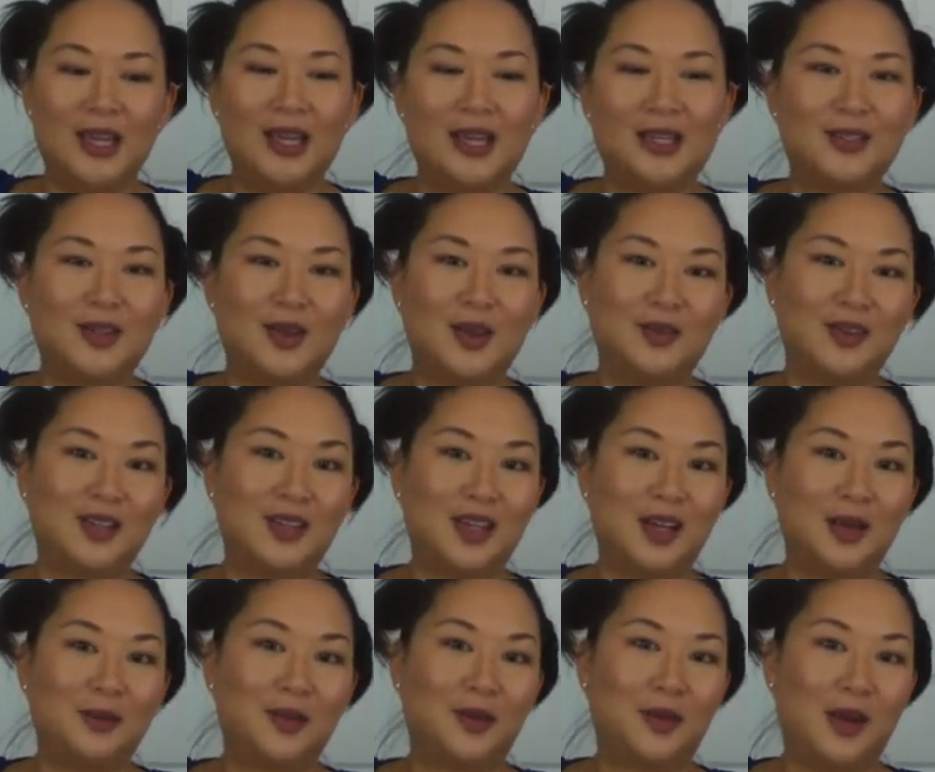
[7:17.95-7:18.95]
and so I have to
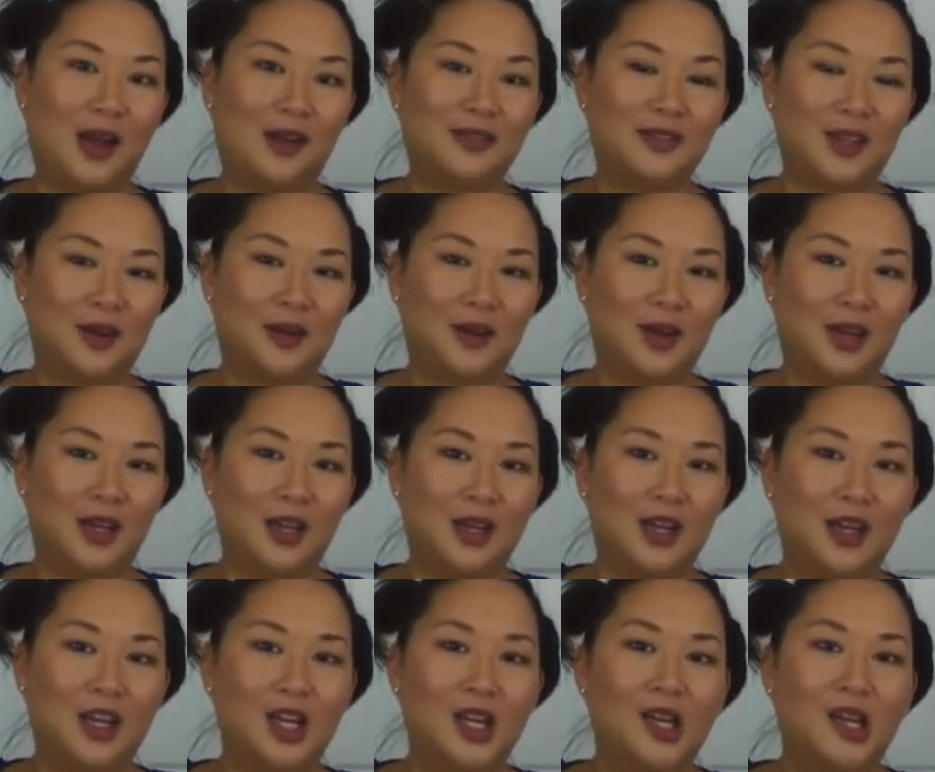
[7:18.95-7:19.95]
clean up the crafts
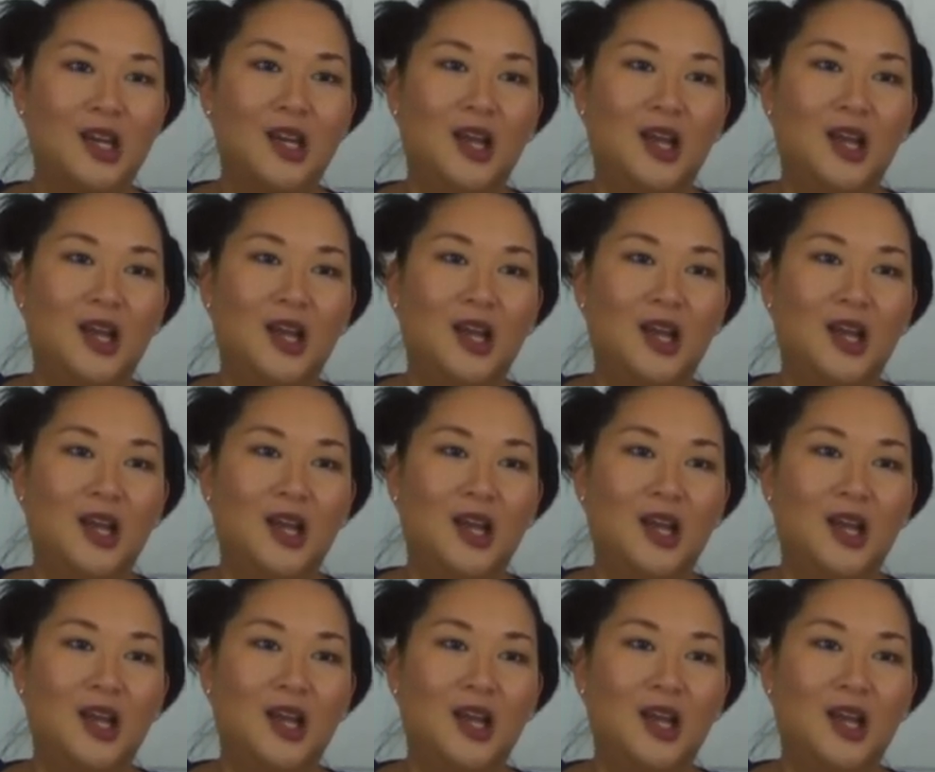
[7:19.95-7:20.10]
area